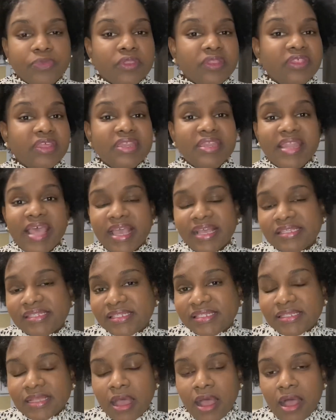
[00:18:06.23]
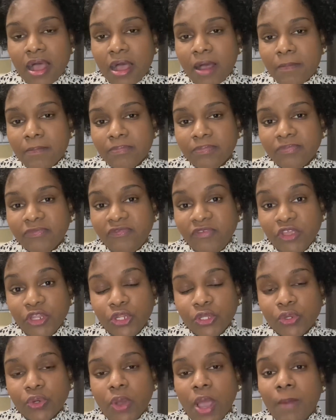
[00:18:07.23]
The next
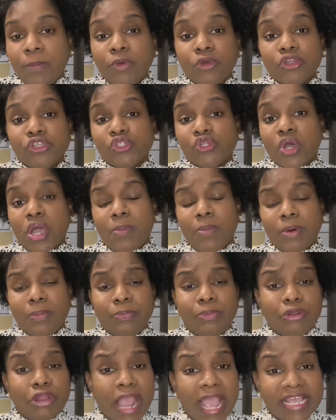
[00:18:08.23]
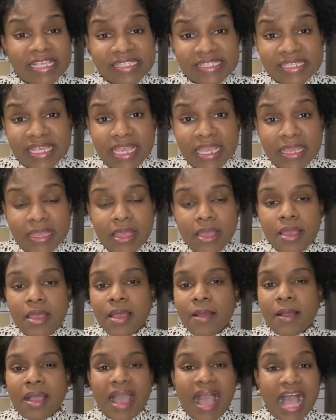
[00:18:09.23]
video, I'm going to talk about pricing,
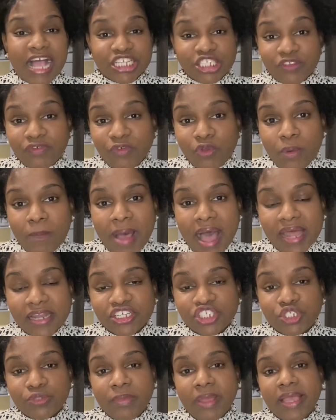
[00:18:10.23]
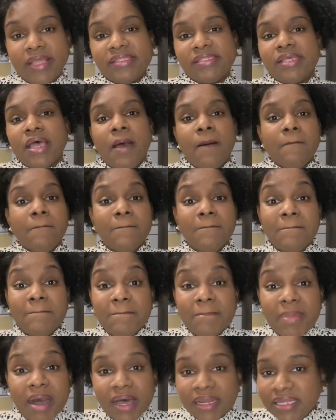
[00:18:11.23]
cash flow management,
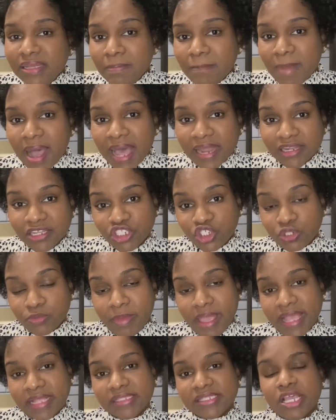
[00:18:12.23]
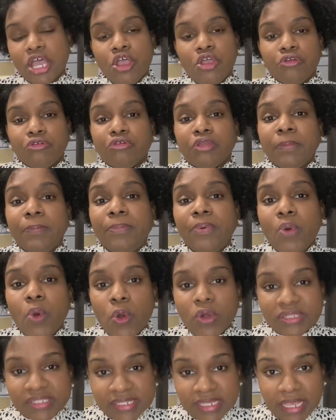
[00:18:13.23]
money management,
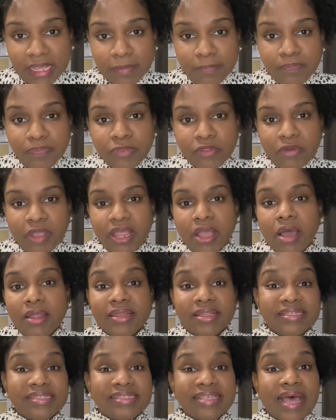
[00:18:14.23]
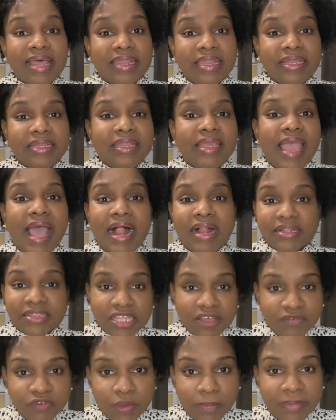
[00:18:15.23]
reporting, right? Understanding the health
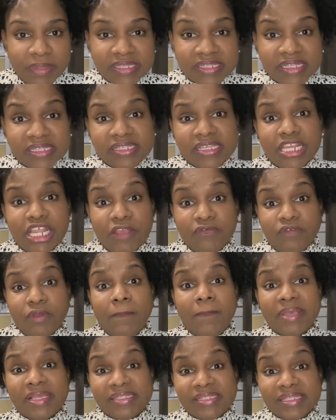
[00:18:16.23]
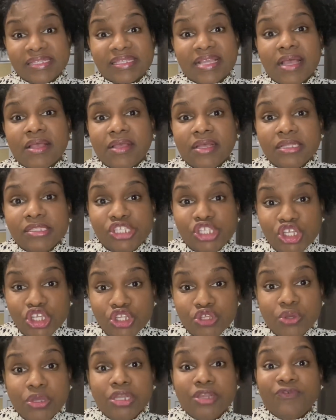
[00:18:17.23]
of your business and if your business can
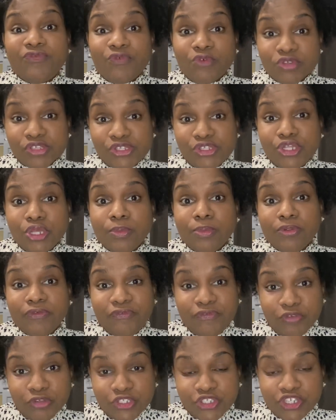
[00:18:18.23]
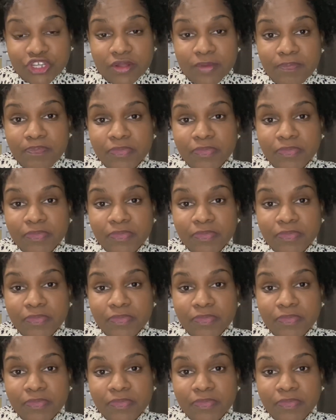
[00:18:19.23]
continue in the foreseeable future.